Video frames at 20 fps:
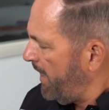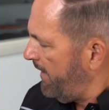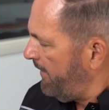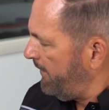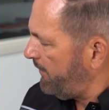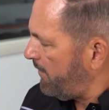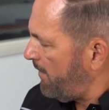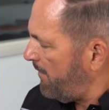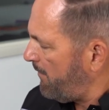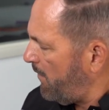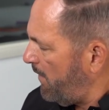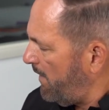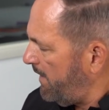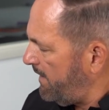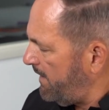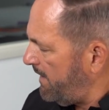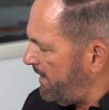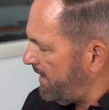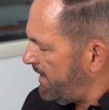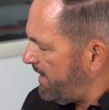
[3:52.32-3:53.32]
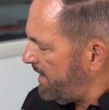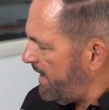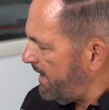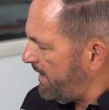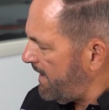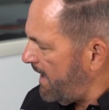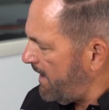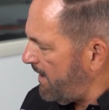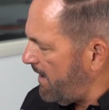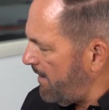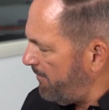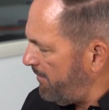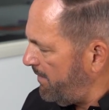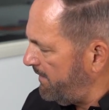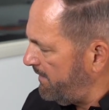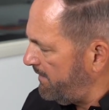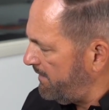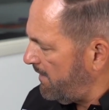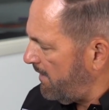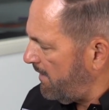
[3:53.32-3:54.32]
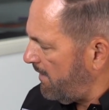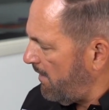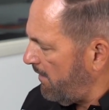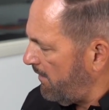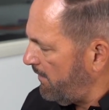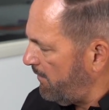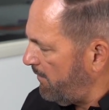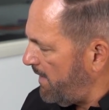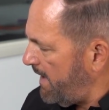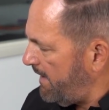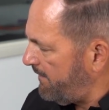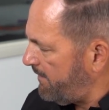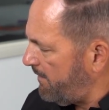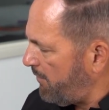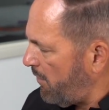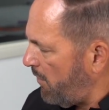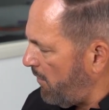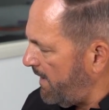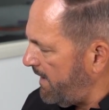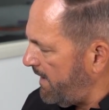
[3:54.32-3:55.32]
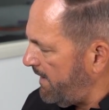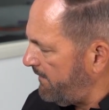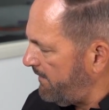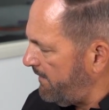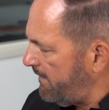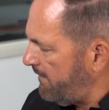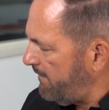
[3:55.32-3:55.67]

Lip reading: So I'm going to kick that up all the way to 0.5